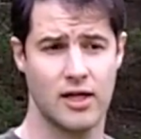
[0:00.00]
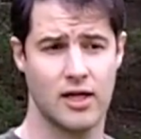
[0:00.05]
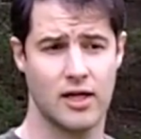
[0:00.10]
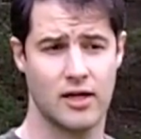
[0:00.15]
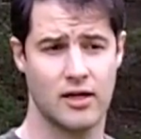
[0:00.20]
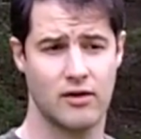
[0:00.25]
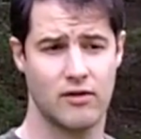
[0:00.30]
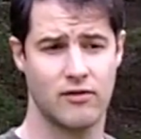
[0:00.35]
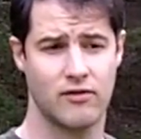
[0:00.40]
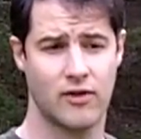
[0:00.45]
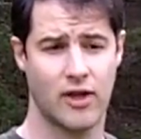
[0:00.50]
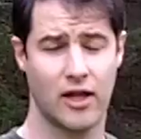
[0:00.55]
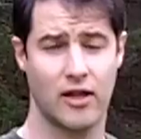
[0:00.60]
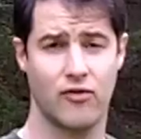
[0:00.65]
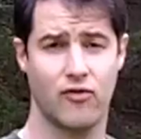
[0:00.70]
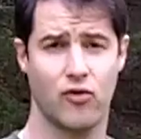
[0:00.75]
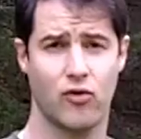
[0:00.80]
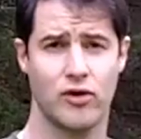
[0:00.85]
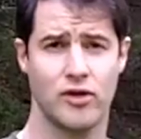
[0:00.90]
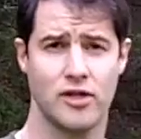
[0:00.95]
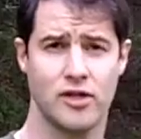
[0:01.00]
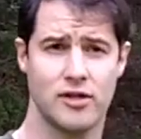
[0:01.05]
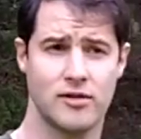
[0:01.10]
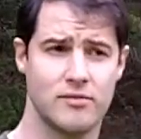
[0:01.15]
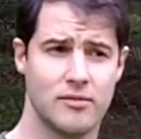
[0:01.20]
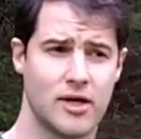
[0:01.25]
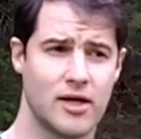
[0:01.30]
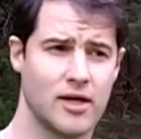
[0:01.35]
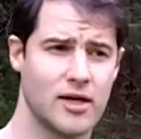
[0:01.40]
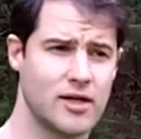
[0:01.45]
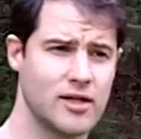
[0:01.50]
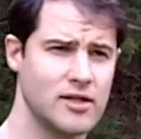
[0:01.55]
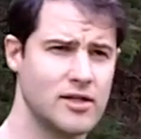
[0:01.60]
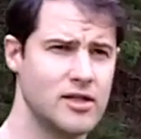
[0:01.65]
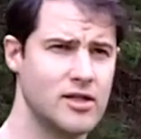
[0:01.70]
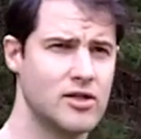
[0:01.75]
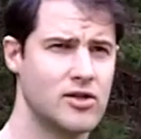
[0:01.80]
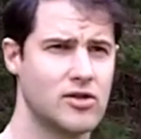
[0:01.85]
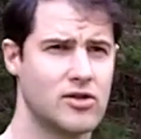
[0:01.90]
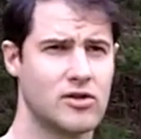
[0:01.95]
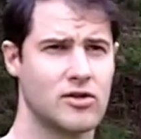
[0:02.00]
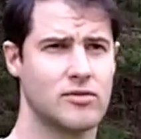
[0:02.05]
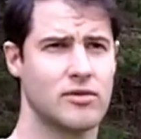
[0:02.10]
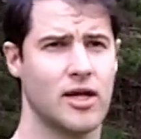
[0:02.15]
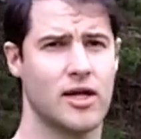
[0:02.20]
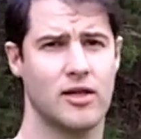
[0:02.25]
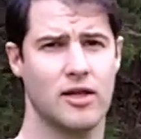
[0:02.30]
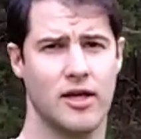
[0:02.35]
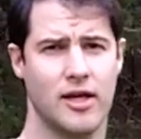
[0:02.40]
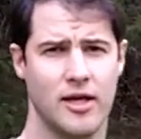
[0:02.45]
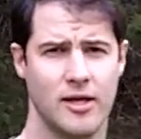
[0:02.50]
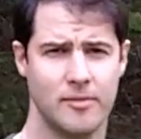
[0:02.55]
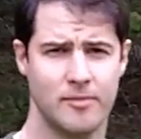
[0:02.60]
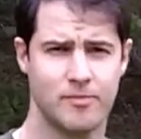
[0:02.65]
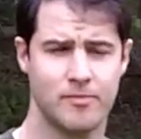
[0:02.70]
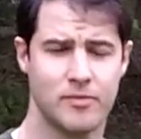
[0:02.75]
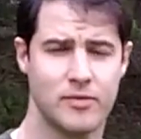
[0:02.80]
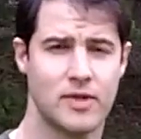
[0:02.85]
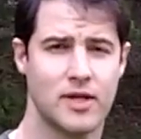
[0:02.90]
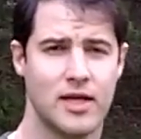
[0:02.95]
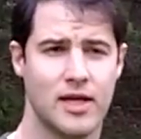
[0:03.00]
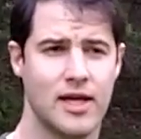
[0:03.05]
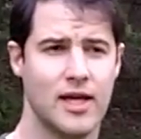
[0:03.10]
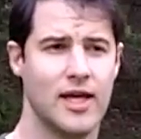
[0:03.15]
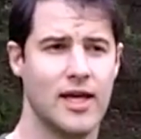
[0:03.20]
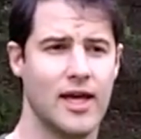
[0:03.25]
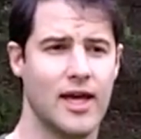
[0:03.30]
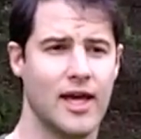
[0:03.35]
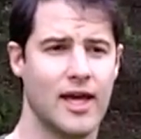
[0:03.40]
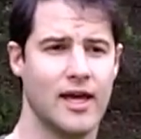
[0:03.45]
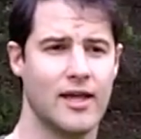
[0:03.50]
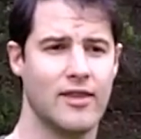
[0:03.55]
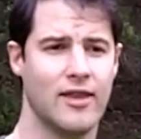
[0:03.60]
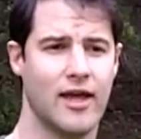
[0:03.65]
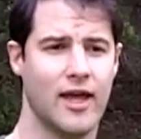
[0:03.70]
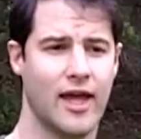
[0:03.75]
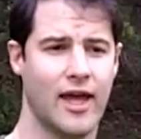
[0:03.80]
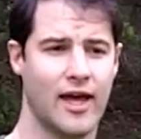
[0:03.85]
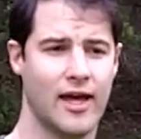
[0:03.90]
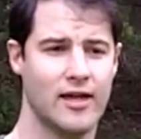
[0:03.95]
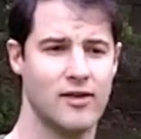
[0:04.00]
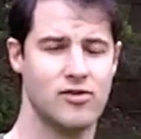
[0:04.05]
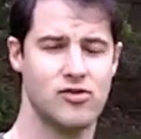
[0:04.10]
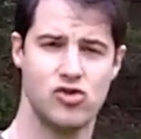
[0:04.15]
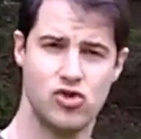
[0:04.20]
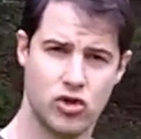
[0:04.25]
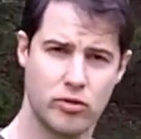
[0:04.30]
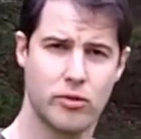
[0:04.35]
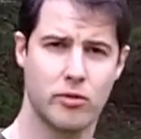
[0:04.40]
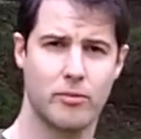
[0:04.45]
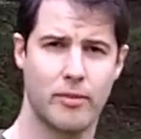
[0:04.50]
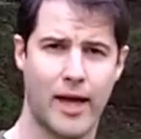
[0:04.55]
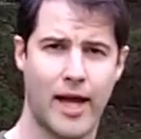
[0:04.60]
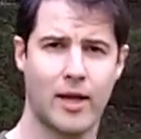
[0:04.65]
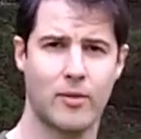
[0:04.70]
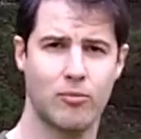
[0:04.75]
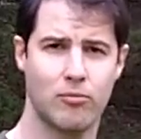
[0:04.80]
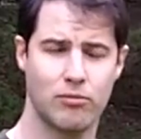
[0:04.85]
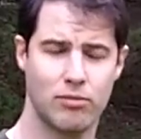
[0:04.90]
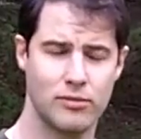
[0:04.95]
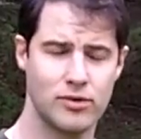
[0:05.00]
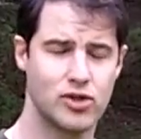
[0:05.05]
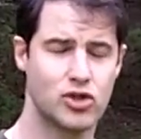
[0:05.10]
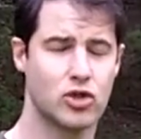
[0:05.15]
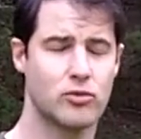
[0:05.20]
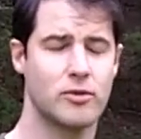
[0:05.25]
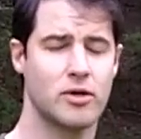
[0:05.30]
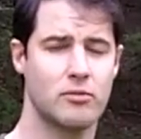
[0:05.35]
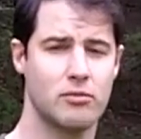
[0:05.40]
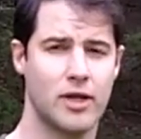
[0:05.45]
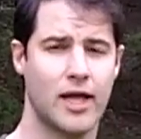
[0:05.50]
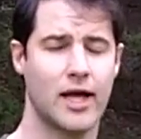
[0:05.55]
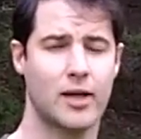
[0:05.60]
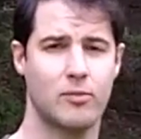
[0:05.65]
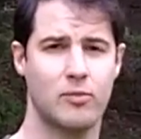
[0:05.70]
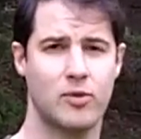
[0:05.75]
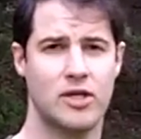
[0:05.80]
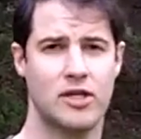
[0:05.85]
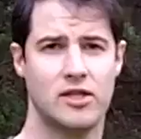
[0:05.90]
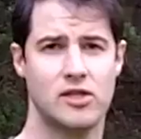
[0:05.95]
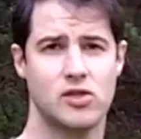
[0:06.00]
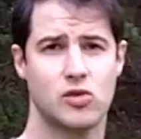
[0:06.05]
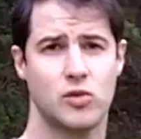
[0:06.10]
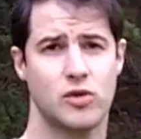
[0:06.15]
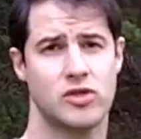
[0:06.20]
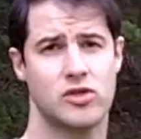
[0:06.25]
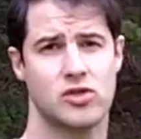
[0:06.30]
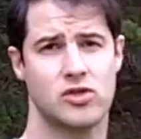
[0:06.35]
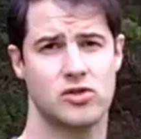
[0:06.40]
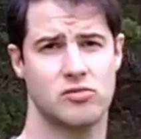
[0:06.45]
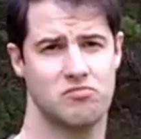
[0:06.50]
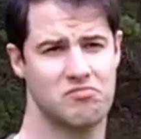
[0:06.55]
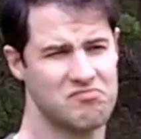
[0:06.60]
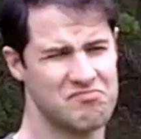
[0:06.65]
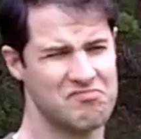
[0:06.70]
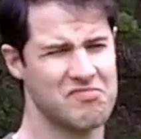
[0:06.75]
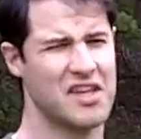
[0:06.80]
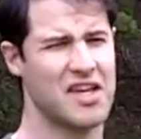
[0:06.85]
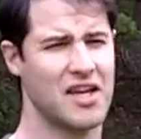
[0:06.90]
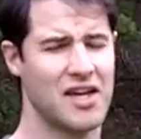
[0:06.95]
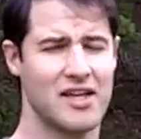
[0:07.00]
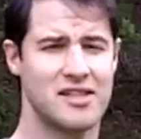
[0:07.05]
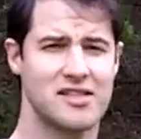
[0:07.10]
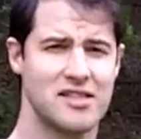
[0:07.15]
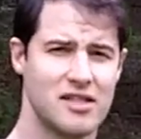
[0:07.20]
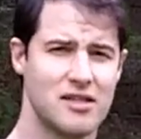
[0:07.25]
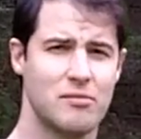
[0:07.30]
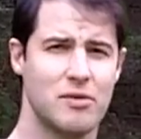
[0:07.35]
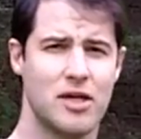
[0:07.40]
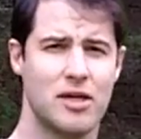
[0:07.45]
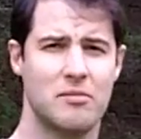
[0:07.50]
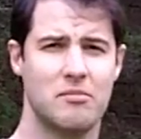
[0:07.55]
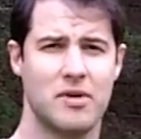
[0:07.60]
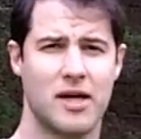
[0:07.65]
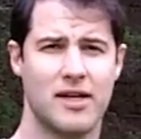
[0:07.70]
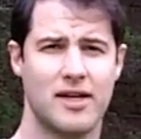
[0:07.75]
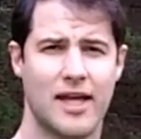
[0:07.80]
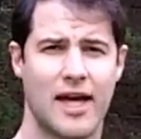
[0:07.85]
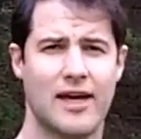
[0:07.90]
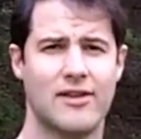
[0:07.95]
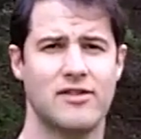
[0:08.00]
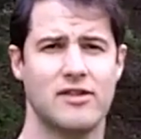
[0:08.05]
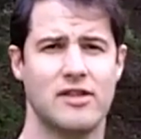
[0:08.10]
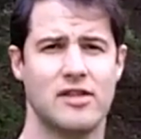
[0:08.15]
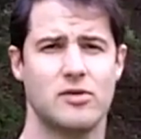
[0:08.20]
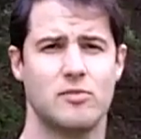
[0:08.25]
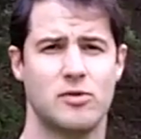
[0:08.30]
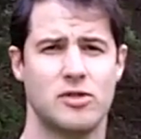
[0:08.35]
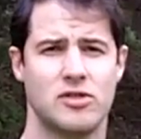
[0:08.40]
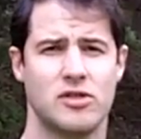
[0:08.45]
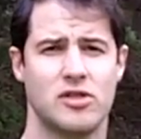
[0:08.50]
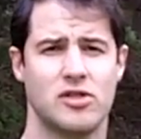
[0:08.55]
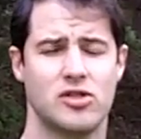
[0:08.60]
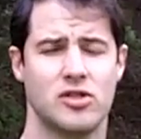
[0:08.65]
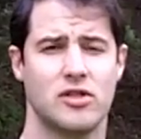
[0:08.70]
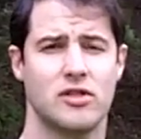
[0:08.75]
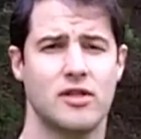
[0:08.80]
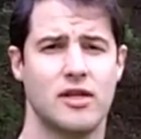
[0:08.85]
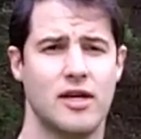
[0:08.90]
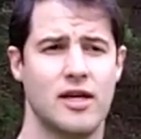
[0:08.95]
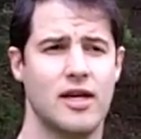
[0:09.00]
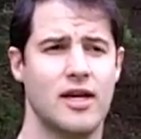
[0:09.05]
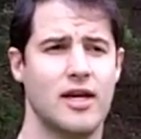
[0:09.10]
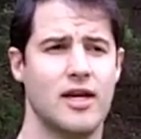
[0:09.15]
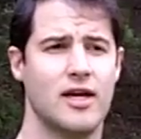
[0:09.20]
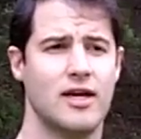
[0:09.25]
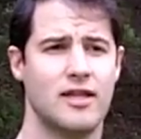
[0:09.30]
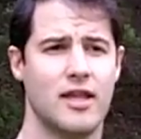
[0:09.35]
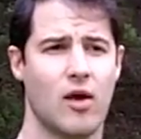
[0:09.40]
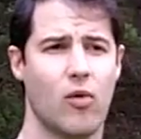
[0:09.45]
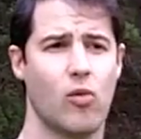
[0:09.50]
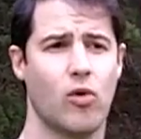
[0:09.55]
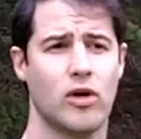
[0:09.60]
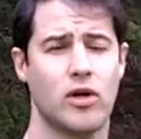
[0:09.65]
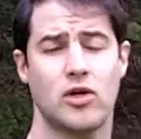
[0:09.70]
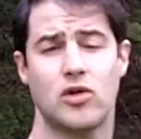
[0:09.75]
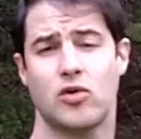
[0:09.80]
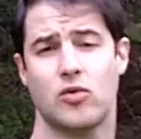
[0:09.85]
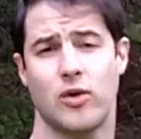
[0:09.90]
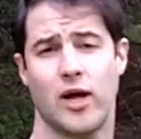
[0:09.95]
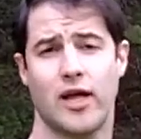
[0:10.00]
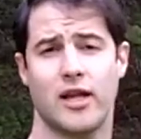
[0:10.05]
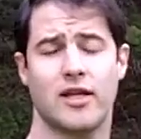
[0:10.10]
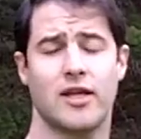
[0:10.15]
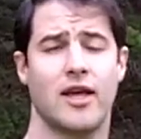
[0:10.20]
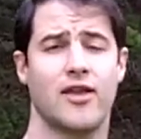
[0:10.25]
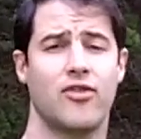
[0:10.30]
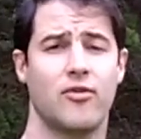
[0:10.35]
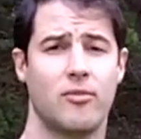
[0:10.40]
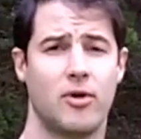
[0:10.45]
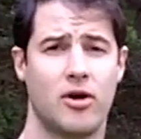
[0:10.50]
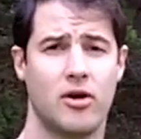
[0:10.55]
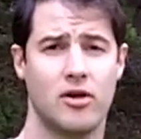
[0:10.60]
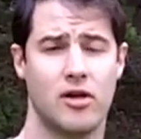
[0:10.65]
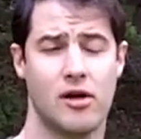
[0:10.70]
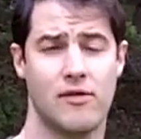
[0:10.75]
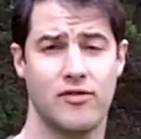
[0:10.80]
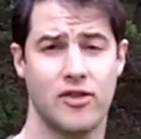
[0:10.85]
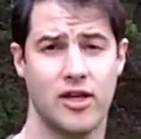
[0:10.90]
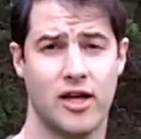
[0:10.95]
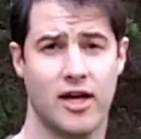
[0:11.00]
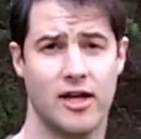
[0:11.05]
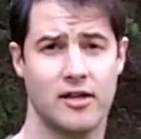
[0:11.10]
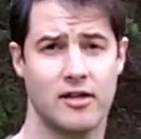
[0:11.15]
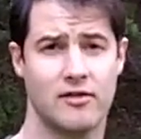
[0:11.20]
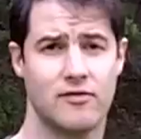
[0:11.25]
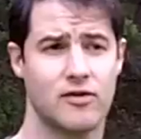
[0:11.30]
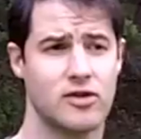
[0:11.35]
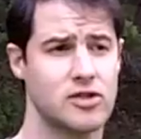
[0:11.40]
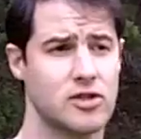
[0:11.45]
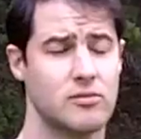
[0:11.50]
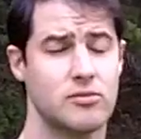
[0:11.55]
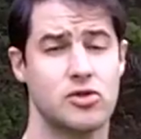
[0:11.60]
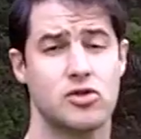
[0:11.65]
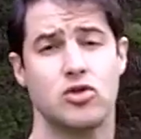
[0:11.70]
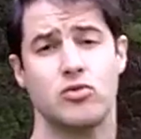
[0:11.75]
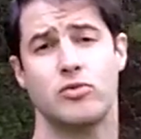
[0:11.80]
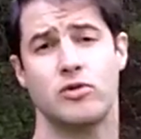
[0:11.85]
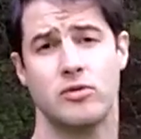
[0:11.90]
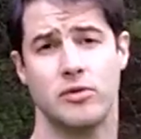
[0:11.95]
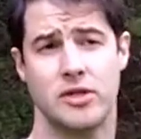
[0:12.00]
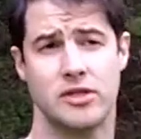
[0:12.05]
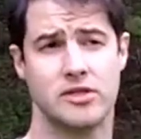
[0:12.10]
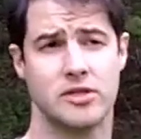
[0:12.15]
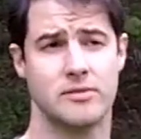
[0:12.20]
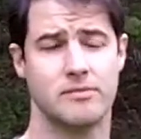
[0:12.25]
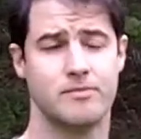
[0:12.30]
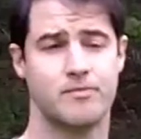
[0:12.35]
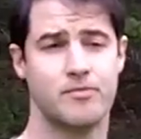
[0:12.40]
of California near LA, and they had German black bees, which tend to be a nasty disposition, and they wanted to eradicate them all off the island for some stupid reason.